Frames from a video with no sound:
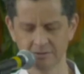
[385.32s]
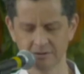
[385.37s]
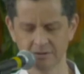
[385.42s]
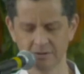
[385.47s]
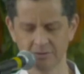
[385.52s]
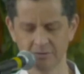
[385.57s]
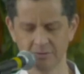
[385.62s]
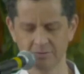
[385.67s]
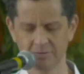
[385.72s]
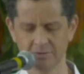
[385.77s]

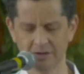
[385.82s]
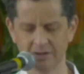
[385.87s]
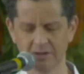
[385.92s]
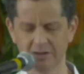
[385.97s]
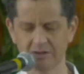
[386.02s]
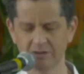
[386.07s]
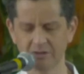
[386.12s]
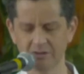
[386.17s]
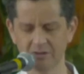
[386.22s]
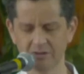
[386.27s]
God, we pray
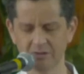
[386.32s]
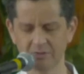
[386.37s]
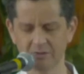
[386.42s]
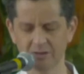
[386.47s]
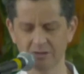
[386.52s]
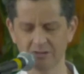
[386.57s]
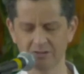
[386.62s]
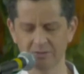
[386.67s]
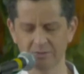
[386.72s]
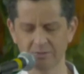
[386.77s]
that you
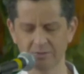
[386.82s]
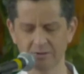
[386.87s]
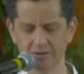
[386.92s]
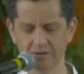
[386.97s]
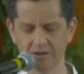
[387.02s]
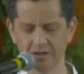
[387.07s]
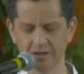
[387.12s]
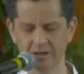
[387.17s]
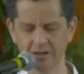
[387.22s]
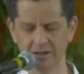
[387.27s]
might
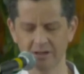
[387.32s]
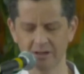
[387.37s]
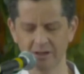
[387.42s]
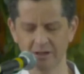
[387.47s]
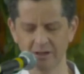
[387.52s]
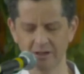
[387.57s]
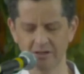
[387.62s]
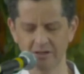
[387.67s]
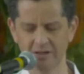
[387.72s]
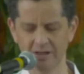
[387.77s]
supply
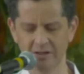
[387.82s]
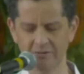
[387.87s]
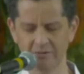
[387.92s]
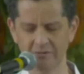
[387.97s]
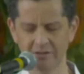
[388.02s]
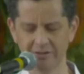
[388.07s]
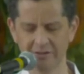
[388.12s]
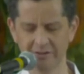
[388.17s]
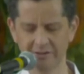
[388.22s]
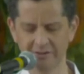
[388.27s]
their
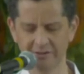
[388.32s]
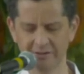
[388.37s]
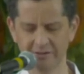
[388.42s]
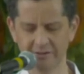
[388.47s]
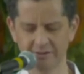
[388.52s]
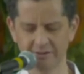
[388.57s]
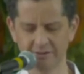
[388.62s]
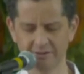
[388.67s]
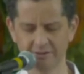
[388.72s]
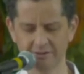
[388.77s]
every need.
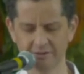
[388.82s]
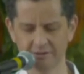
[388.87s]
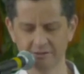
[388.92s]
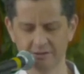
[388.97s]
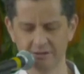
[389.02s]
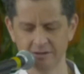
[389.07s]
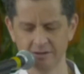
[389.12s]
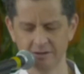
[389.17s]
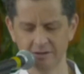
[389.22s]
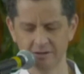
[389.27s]

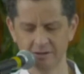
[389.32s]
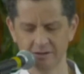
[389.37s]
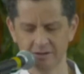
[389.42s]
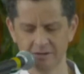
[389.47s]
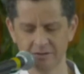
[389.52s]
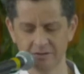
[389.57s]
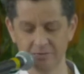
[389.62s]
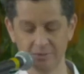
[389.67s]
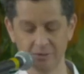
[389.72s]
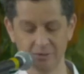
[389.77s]

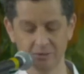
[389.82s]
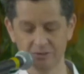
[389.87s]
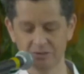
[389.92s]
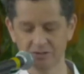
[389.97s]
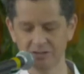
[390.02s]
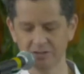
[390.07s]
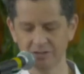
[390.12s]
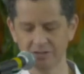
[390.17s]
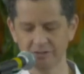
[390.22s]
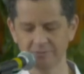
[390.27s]

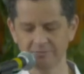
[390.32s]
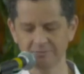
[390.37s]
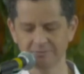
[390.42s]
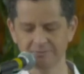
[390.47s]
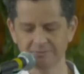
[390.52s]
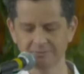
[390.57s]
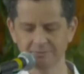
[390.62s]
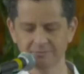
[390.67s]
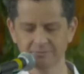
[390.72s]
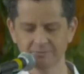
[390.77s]
Spiritually,
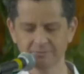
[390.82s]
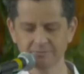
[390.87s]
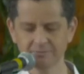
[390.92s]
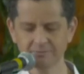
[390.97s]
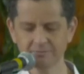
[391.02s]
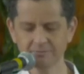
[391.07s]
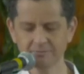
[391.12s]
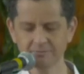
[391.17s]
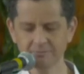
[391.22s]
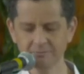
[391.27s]

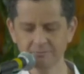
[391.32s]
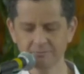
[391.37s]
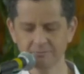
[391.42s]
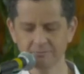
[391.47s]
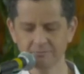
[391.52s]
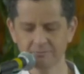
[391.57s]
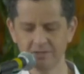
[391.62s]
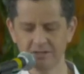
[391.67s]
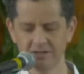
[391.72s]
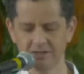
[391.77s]

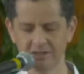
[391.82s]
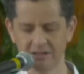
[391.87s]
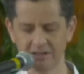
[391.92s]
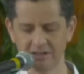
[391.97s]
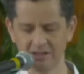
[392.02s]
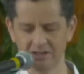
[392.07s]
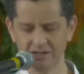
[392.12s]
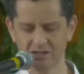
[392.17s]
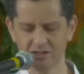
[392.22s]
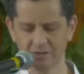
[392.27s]
in their
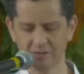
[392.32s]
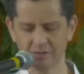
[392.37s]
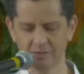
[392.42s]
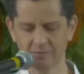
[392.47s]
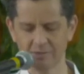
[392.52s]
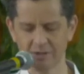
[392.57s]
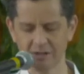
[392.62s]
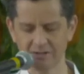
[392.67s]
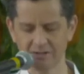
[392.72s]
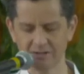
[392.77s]
leadership
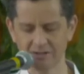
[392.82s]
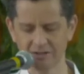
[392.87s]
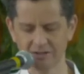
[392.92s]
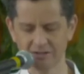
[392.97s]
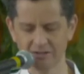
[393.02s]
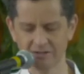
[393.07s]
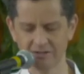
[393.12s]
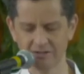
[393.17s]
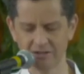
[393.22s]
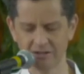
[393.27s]

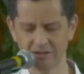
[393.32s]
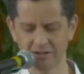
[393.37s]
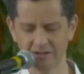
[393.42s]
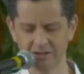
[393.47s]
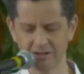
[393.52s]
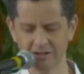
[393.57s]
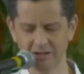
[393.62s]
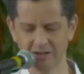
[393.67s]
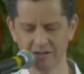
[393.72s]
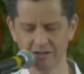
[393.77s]
capacity as the
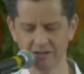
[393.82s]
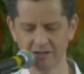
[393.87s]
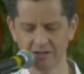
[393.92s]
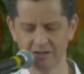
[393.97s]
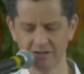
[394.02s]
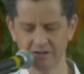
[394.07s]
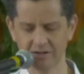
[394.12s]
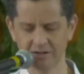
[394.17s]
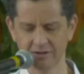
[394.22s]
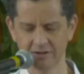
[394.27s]

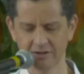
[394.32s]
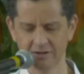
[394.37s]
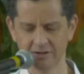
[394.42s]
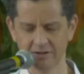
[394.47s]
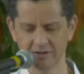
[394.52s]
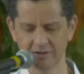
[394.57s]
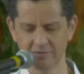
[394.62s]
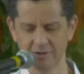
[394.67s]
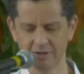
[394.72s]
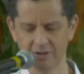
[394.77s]
young
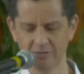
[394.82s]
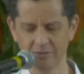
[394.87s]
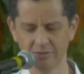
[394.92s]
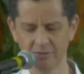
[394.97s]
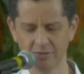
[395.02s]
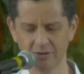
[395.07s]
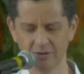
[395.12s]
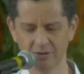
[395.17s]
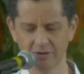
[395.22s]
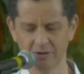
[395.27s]
men and
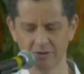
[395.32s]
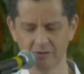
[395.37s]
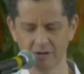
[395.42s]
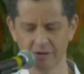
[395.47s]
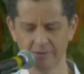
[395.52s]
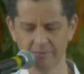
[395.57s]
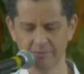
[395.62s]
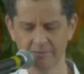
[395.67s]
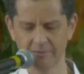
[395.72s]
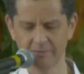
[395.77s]
women grow up,